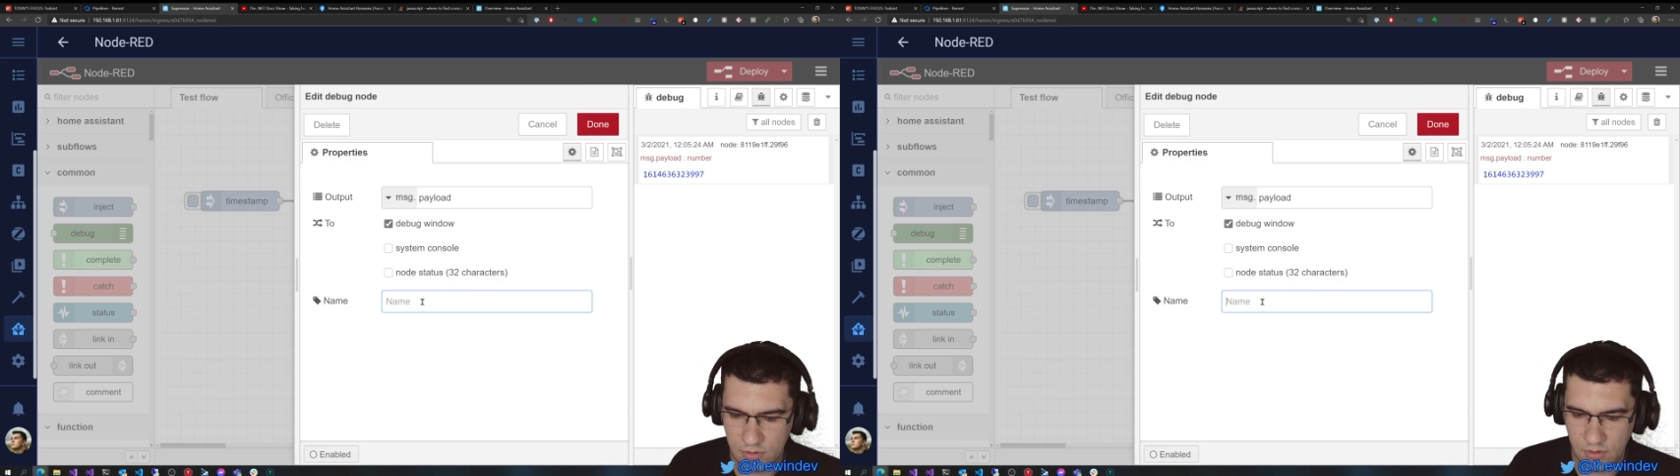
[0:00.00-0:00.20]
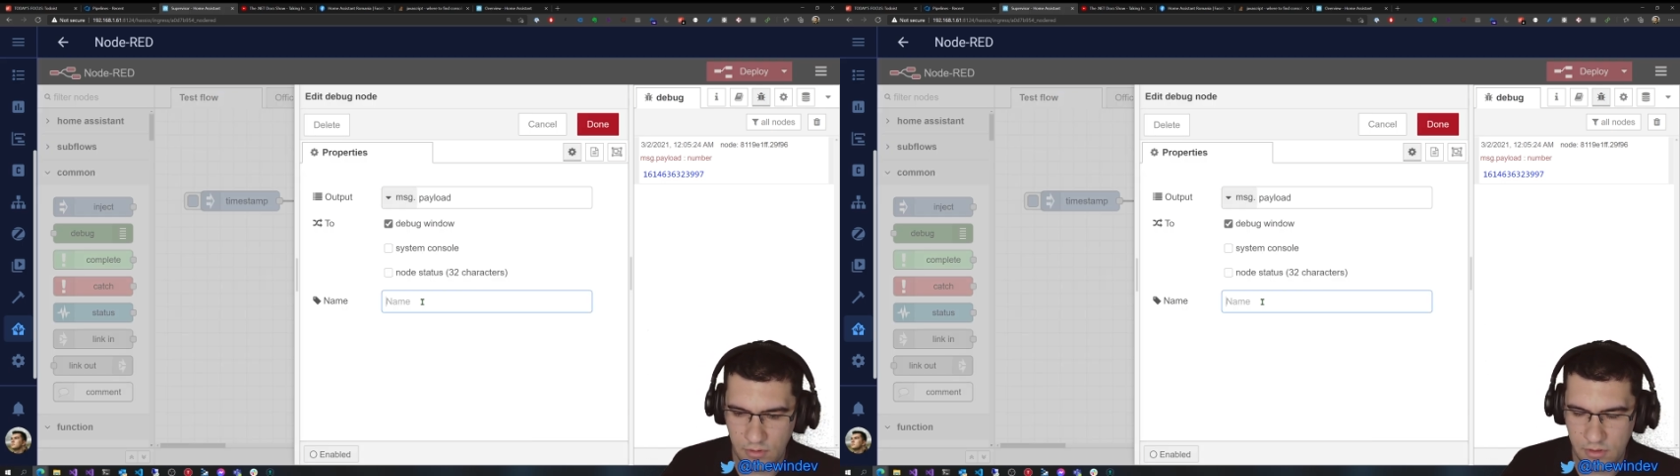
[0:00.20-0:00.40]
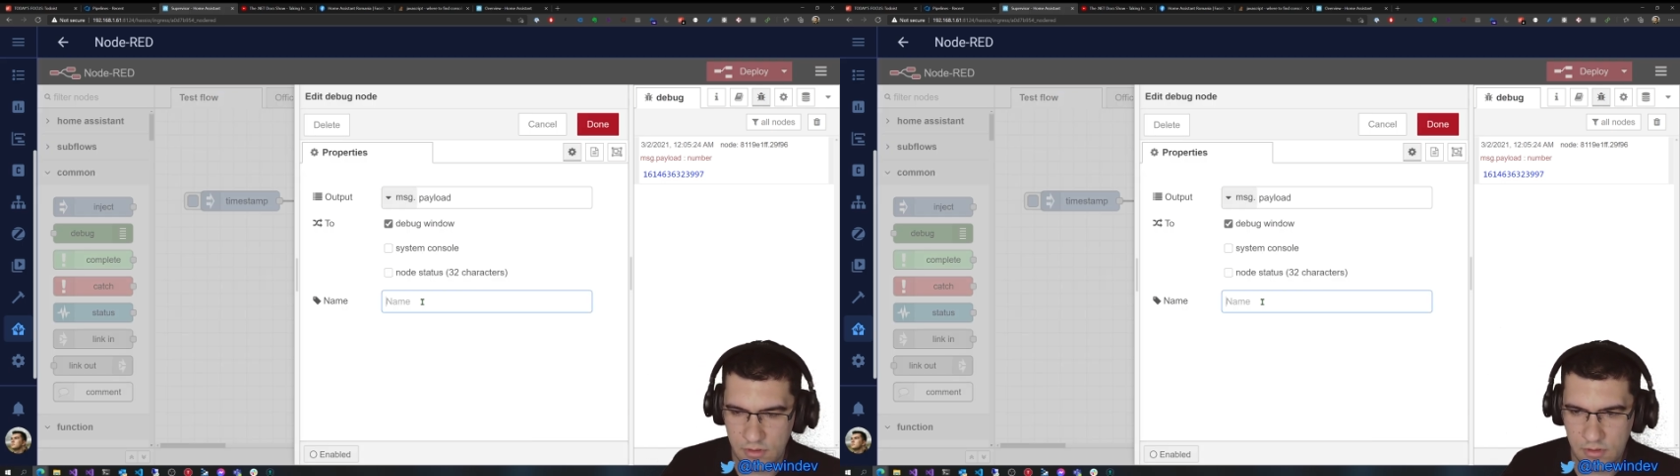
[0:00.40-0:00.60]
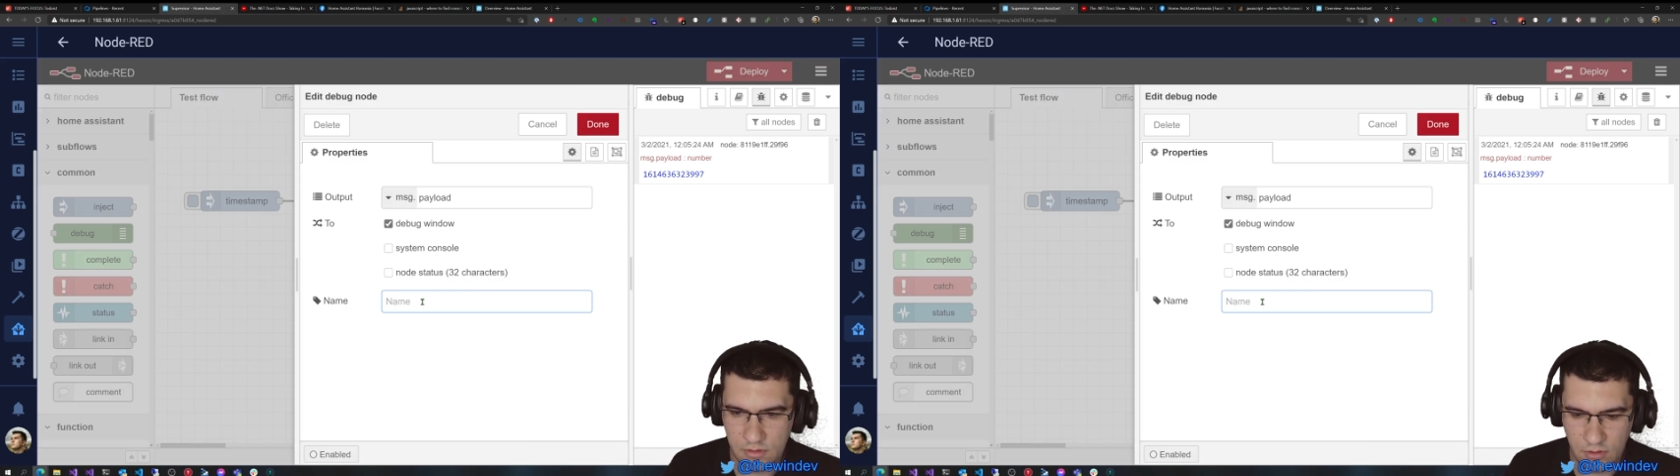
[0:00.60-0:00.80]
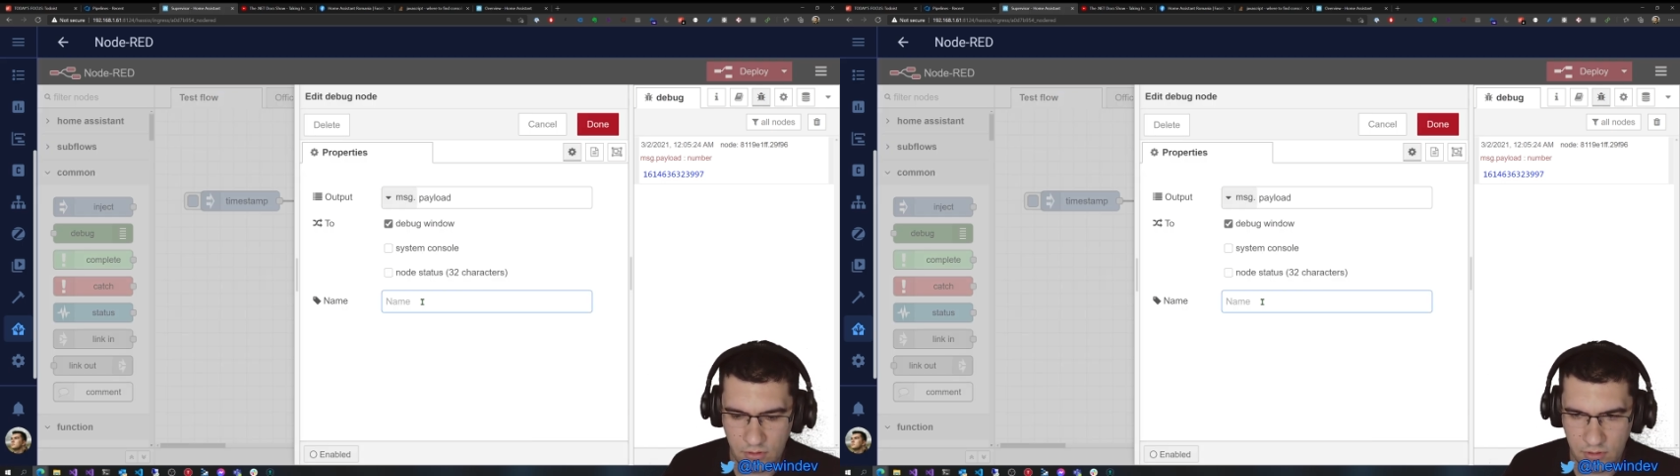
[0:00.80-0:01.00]
So let's
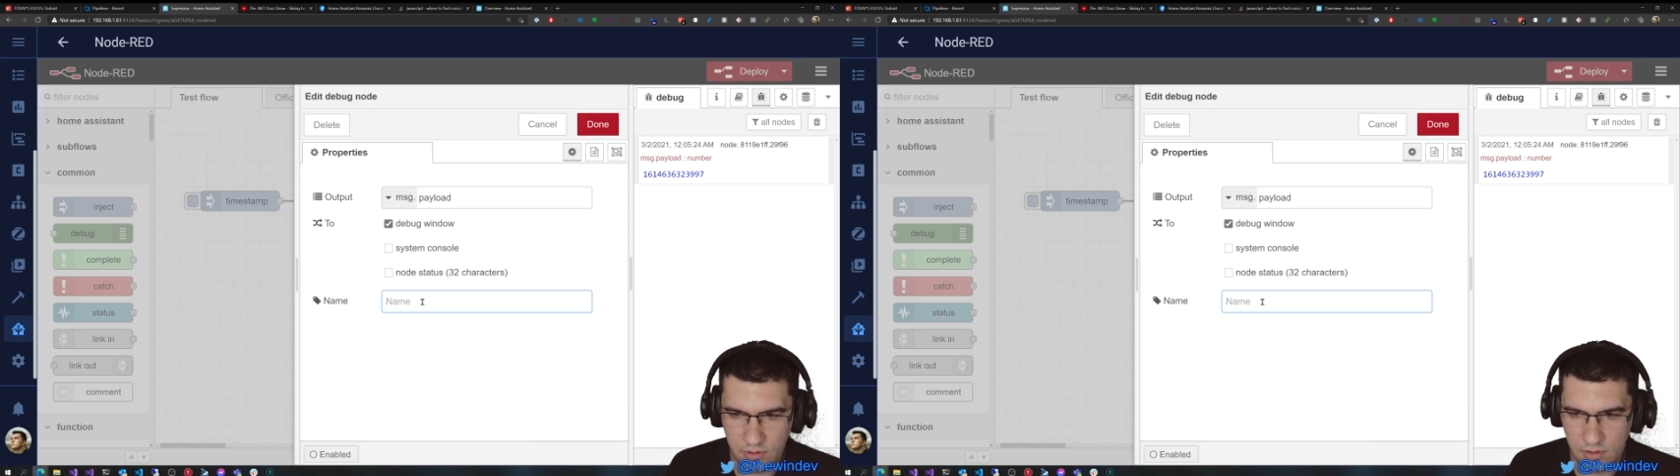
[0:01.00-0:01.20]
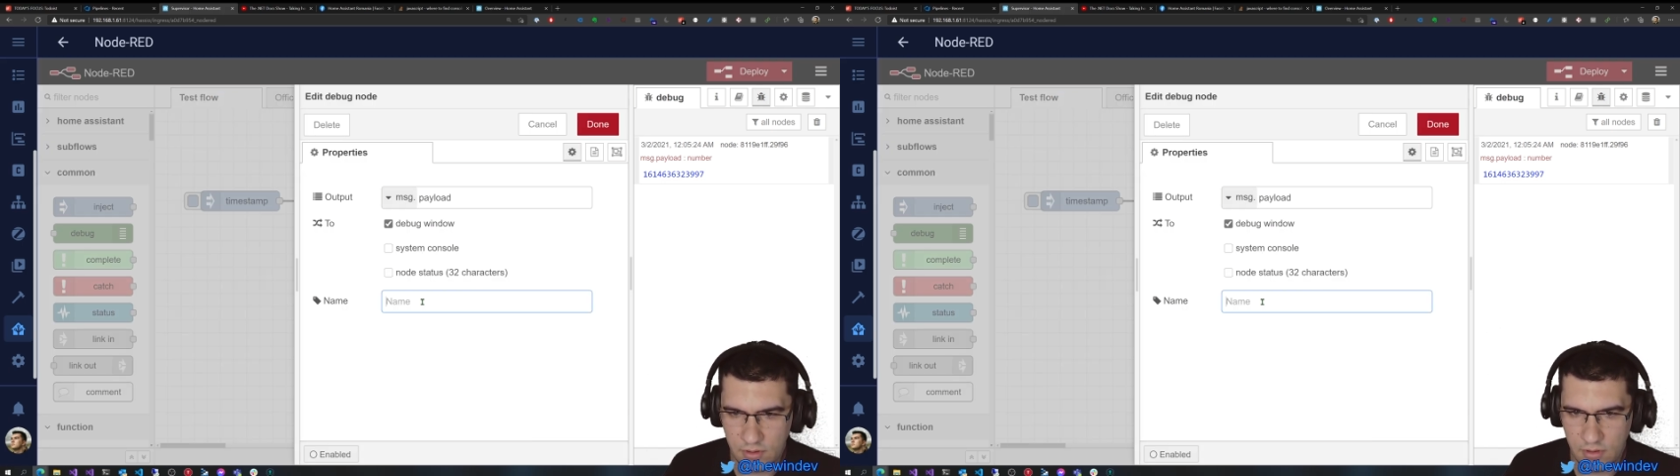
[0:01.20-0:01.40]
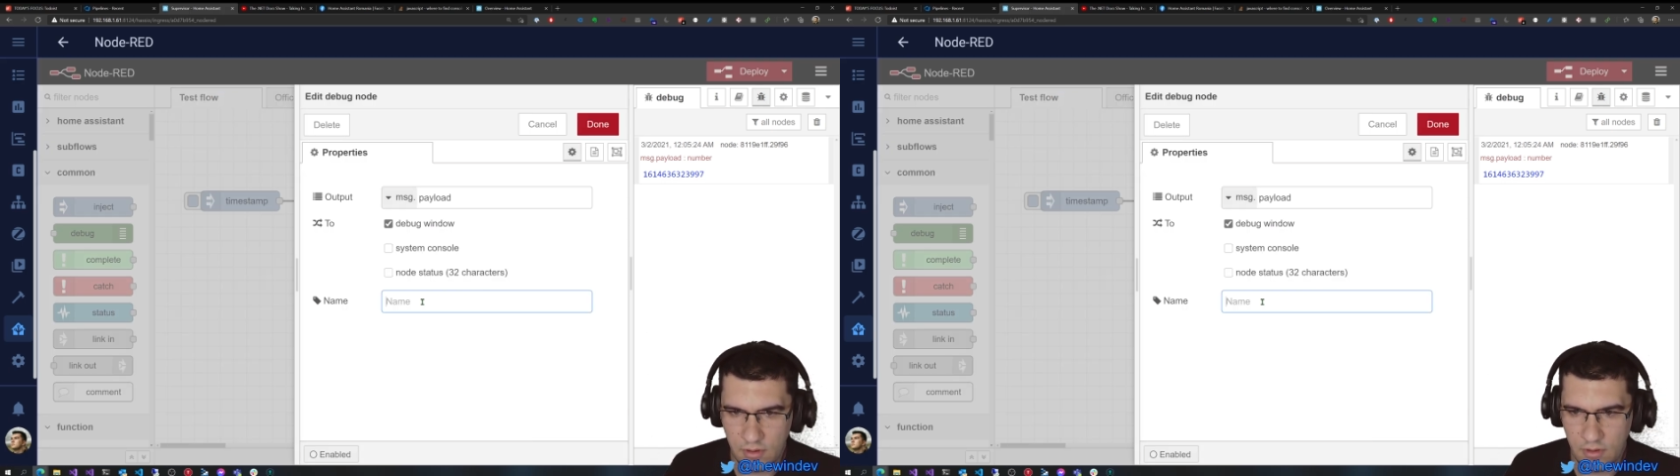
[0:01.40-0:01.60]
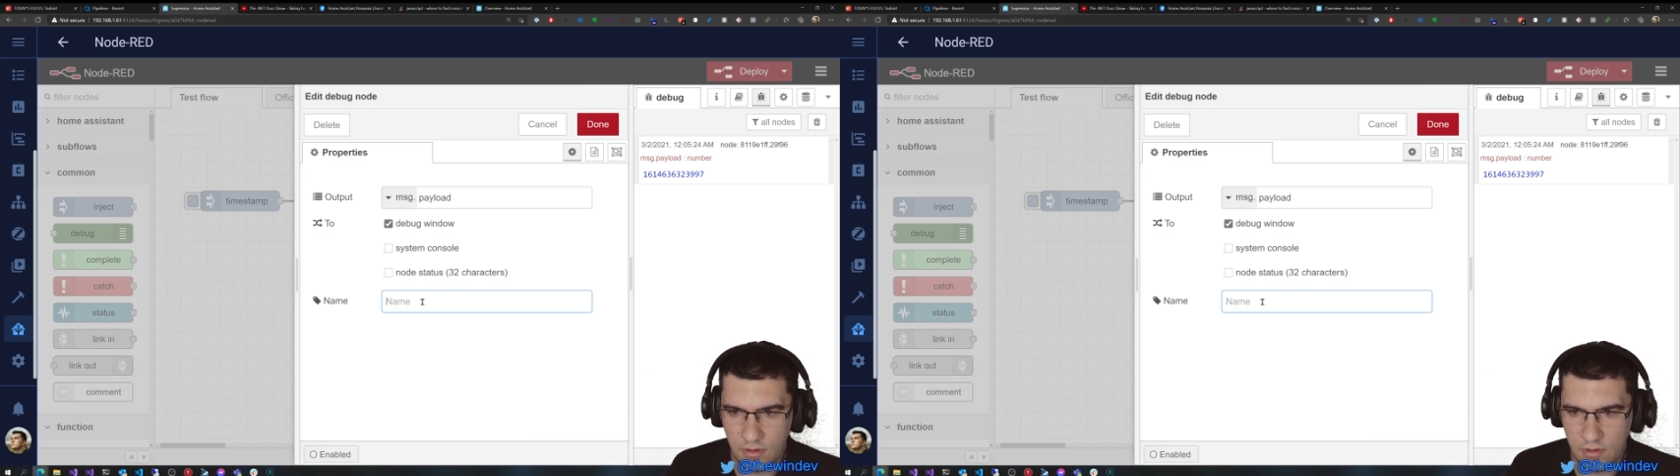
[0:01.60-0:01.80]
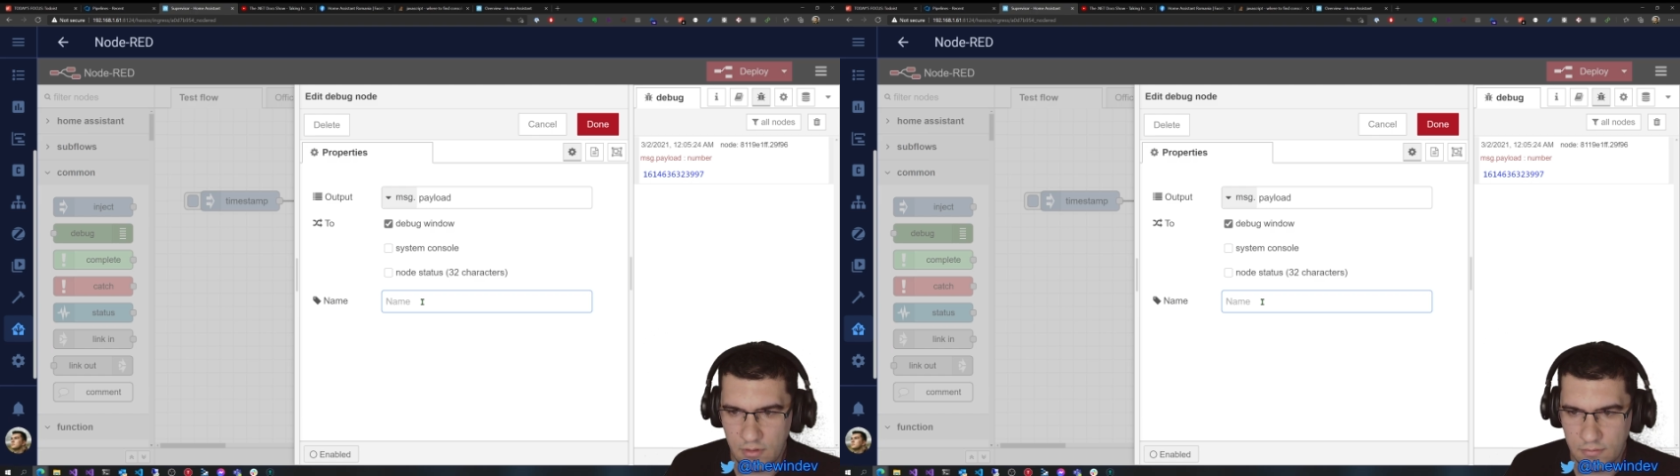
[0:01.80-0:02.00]
call it
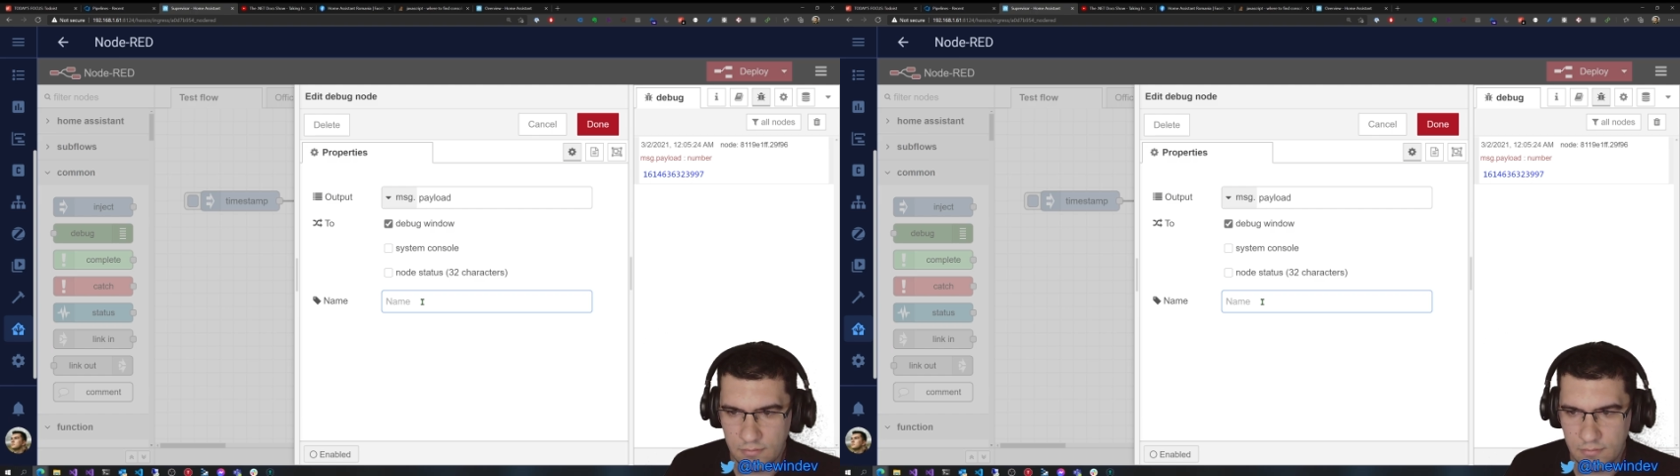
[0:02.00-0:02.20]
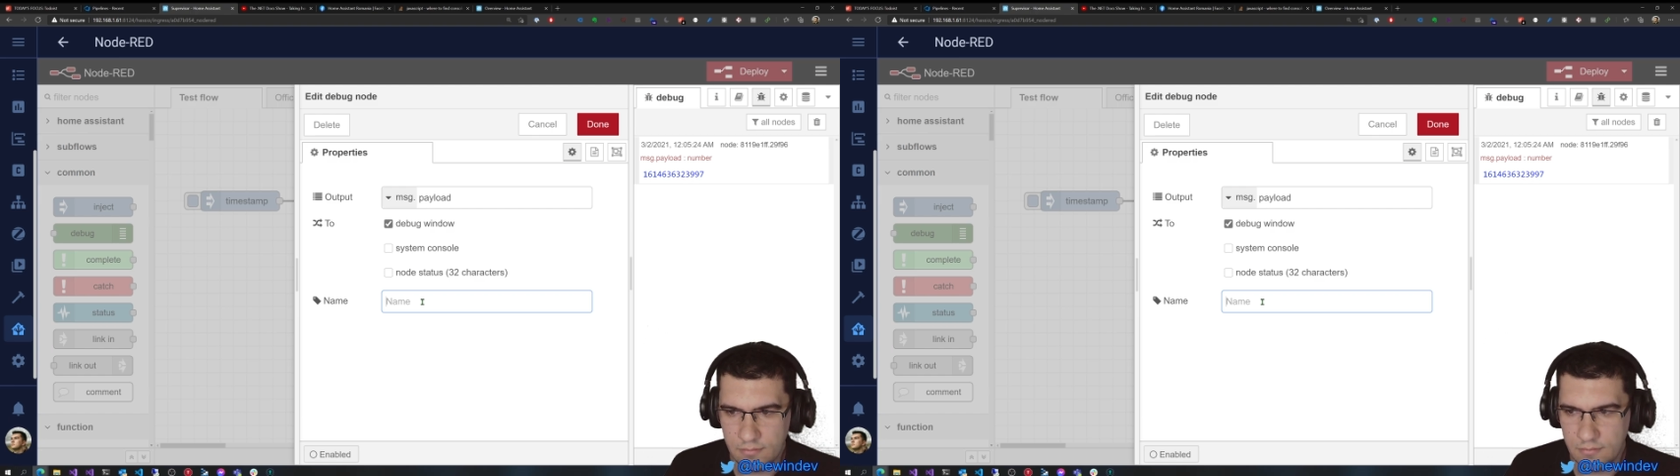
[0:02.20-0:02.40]
um,